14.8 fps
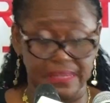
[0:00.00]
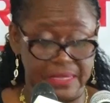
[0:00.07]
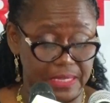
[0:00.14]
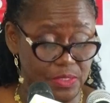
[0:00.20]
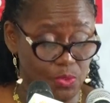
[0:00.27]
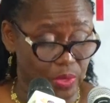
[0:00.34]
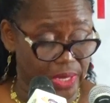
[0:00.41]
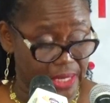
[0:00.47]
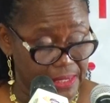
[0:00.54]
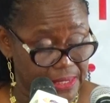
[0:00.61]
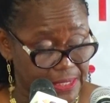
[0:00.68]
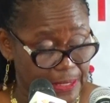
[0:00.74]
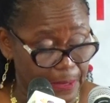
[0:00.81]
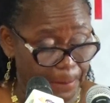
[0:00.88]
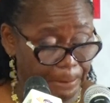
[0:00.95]
these
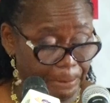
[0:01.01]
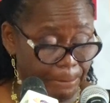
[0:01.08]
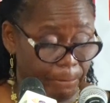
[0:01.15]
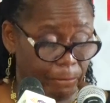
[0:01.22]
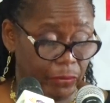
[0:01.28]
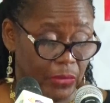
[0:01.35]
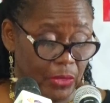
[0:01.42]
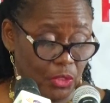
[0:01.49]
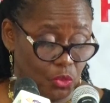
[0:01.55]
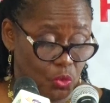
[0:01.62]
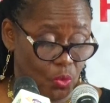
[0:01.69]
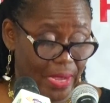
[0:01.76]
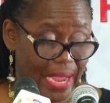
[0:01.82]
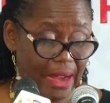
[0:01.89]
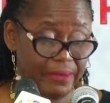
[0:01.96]
words: to
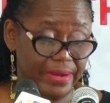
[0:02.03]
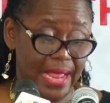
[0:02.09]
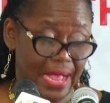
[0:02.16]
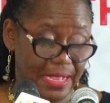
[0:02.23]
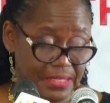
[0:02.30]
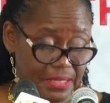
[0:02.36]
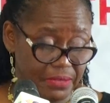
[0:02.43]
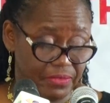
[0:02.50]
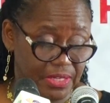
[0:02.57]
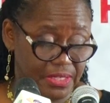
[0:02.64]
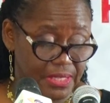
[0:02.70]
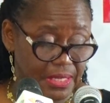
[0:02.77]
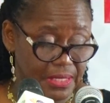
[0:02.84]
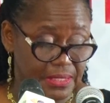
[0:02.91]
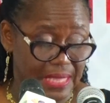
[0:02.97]
carry
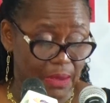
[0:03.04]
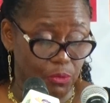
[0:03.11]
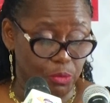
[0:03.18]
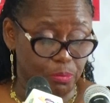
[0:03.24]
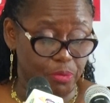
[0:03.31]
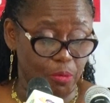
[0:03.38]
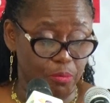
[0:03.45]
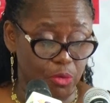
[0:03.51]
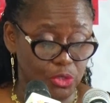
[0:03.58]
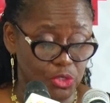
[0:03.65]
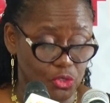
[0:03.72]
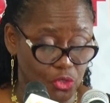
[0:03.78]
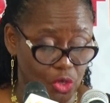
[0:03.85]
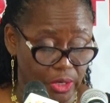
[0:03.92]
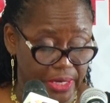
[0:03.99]
activities that would promote
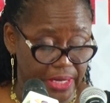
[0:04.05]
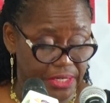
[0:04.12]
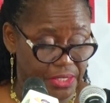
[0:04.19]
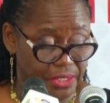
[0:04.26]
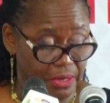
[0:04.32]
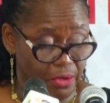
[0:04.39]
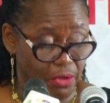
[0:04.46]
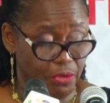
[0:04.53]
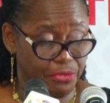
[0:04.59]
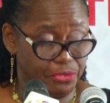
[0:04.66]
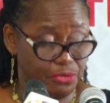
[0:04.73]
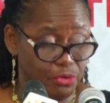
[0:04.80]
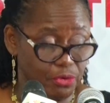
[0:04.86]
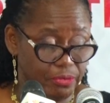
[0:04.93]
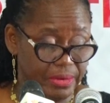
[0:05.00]
knowledge
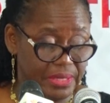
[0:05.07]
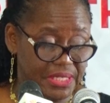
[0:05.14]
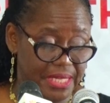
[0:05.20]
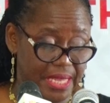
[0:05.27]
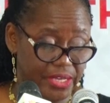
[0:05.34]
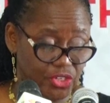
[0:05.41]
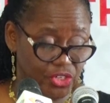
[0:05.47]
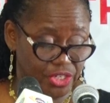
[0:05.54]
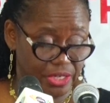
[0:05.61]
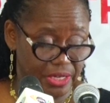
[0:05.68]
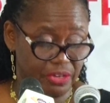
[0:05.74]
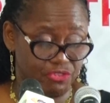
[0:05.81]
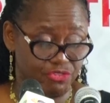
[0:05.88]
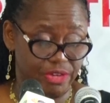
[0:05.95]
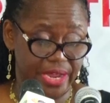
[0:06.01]
through research,
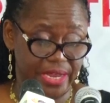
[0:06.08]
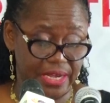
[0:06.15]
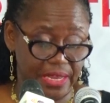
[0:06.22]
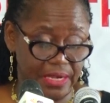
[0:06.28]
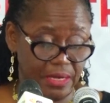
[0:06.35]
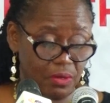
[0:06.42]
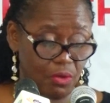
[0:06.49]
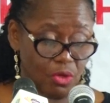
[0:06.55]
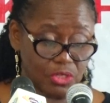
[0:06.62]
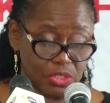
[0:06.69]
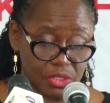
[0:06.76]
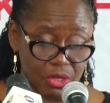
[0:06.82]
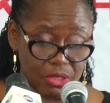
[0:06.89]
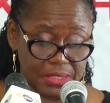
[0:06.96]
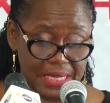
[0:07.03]
training,
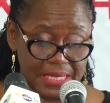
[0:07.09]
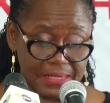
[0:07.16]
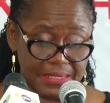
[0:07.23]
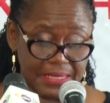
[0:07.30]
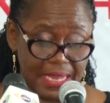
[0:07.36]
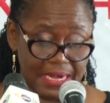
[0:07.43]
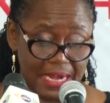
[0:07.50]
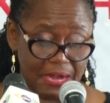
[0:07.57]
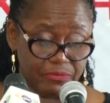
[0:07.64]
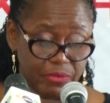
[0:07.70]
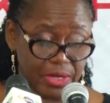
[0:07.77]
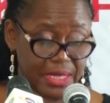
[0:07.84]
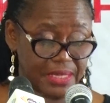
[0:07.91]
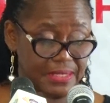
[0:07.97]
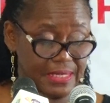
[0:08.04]
consultancy, and
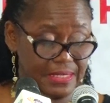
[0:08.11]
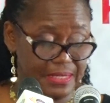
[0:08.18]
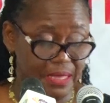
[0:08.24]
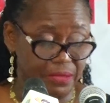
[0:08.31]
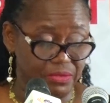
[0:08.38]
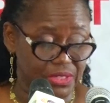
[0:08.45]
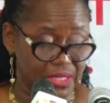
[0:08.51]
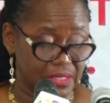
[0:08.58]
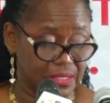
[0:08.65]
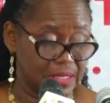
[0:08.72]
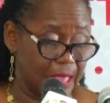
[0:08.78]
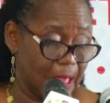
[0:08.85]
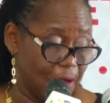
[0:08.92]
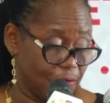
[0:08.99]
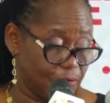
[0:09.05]
advocacy services
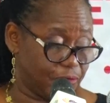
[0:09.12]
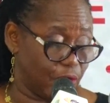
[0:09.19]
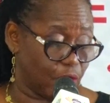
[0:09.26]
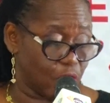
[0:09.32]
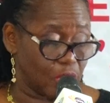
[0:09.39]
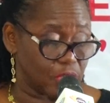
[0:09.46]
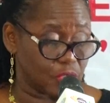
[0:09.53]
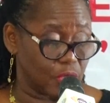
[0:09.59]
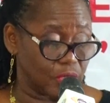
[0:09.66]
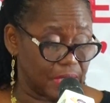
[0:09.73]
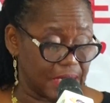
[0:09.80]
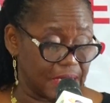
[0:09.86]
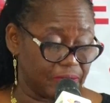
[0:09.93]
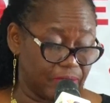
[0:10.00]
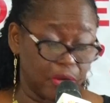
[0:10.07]
focused on the
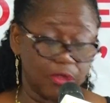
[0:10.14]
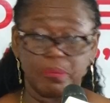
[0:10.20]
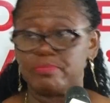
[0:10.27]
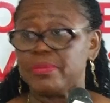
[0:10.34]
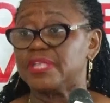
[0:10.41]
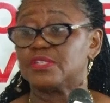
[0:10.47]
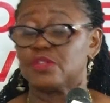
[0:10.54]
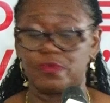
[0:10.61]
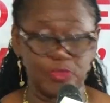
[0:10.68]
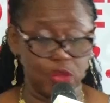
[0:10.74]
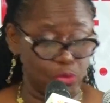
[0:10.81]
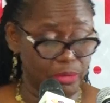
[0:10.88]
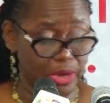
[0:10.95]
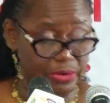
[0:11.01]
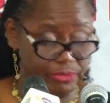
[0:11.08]
development of
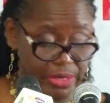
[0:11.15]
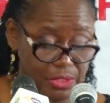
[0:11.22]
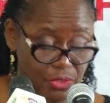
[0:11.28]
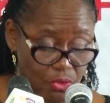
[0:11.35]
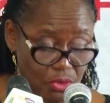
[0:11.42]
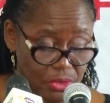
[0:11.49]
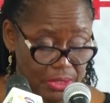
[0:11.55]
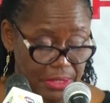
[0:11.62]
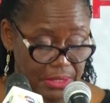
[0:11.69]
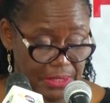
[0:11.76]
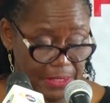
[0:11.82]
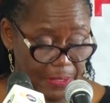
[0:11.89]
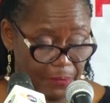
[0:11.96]
human resources,